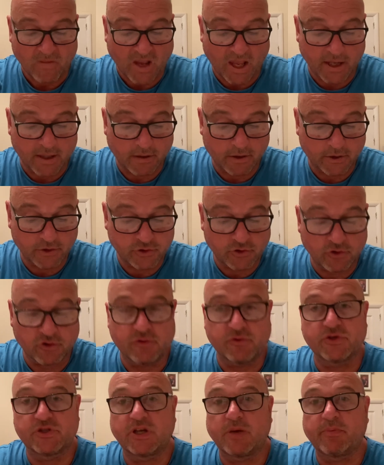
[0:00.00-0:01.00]
And I'm going to do
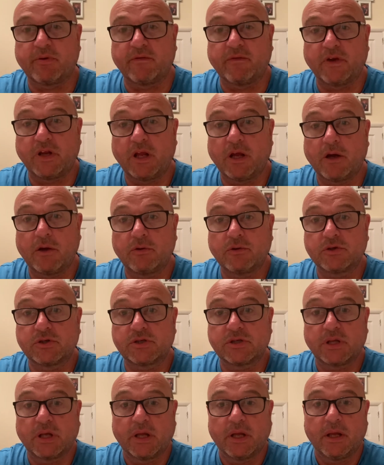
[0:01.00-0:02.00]
some separate videos.